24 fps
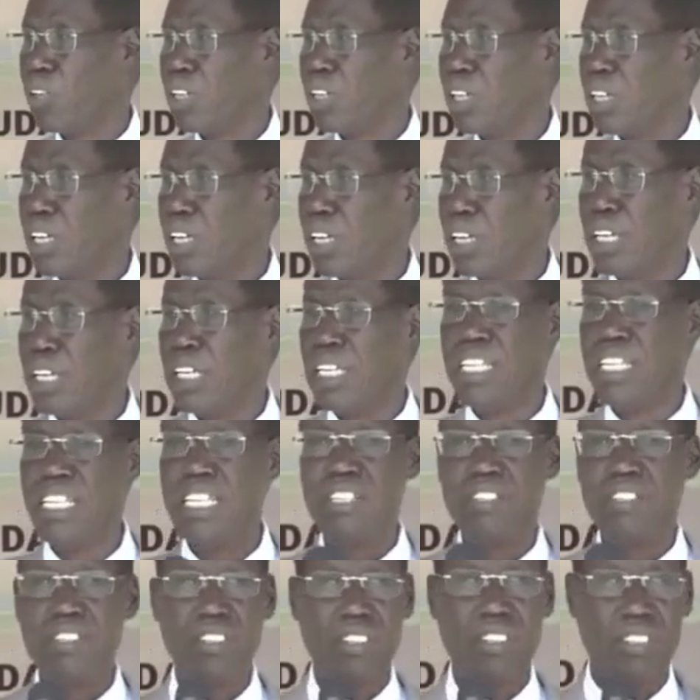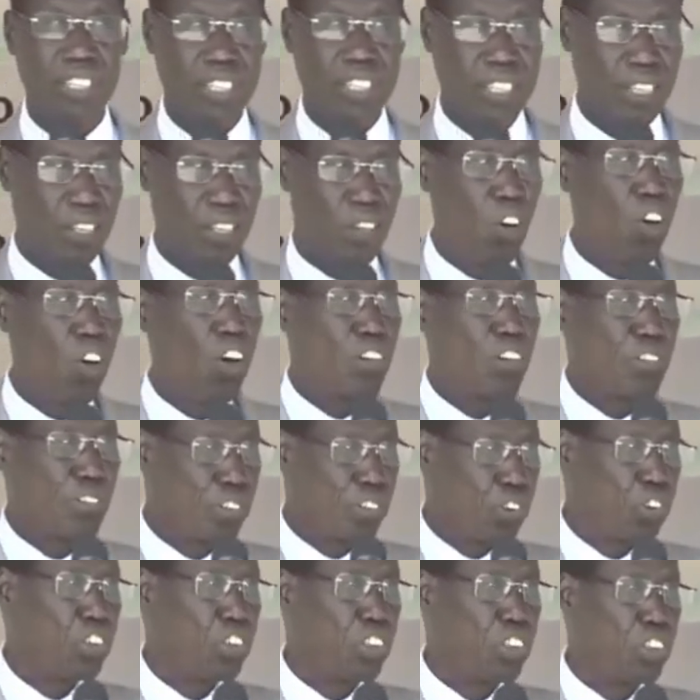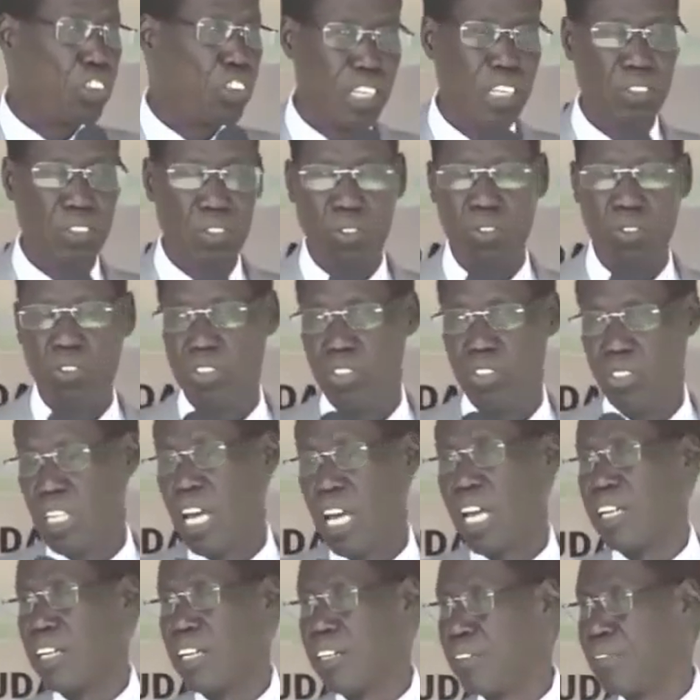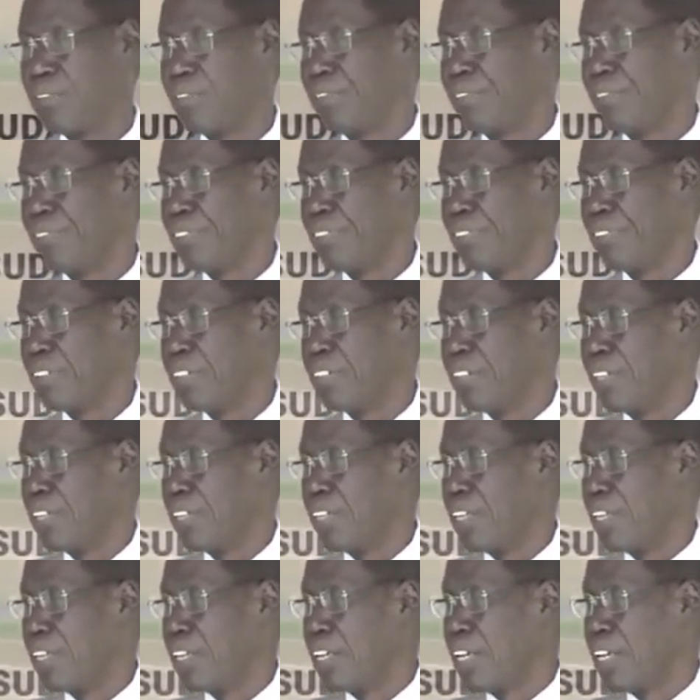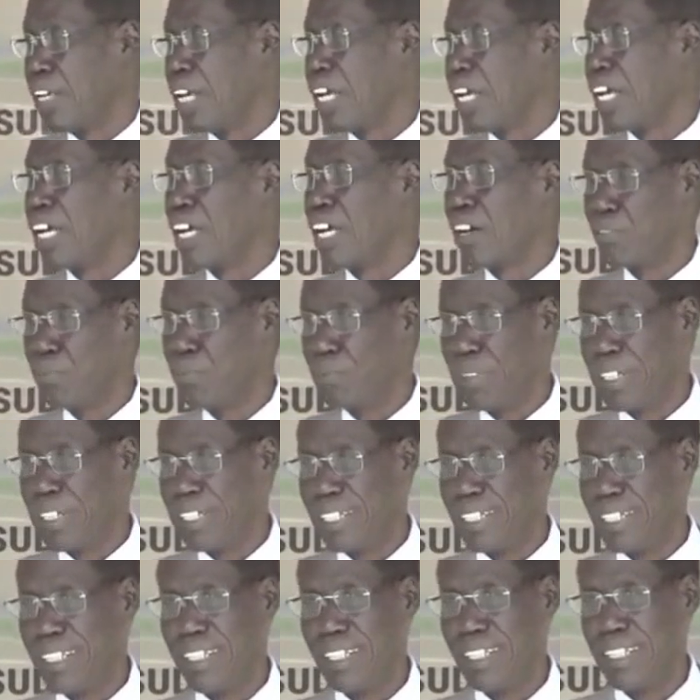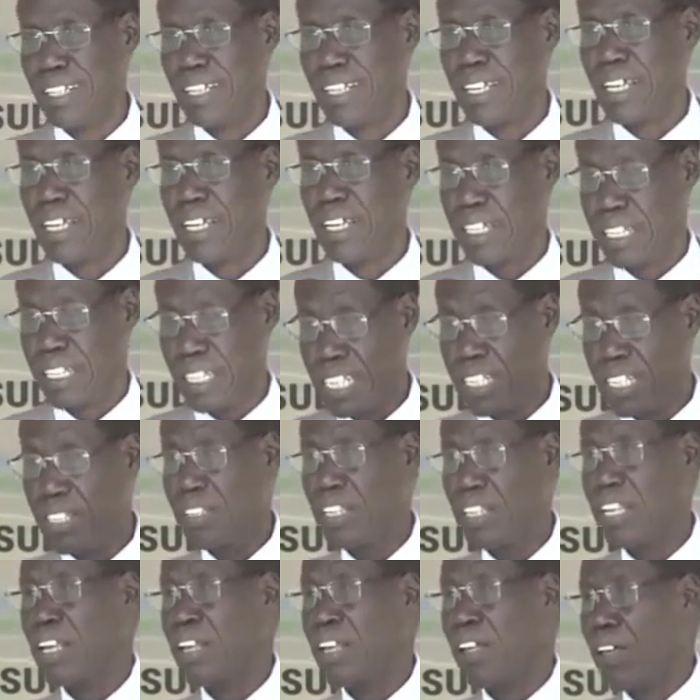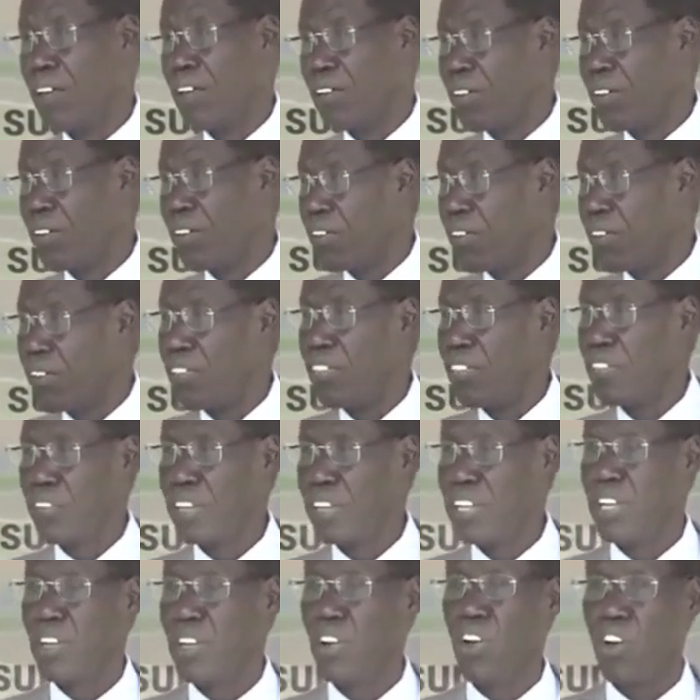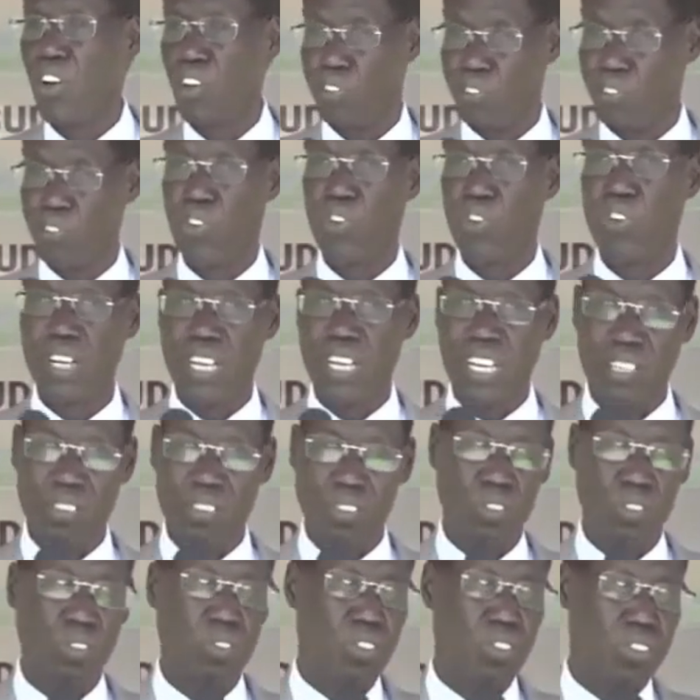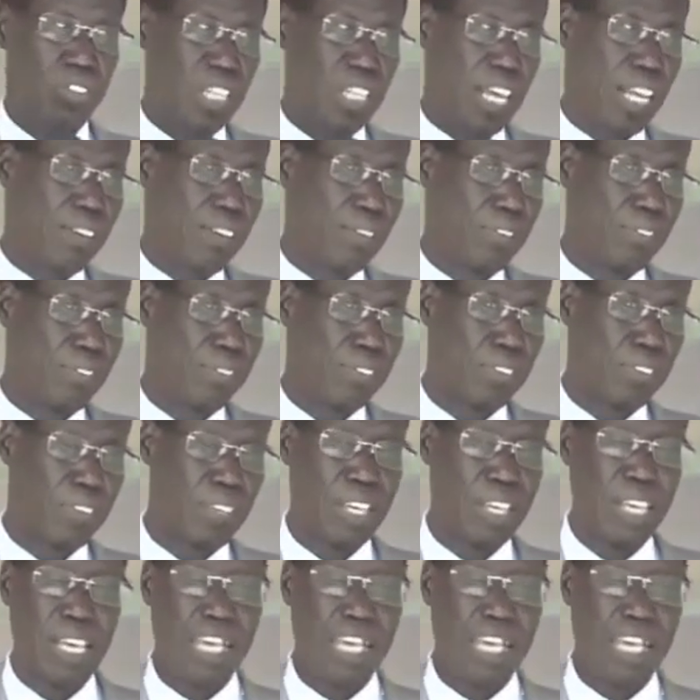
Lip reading: needs 3 or 4 chairs to stand. A government needs 3 or 4 legs to stand. A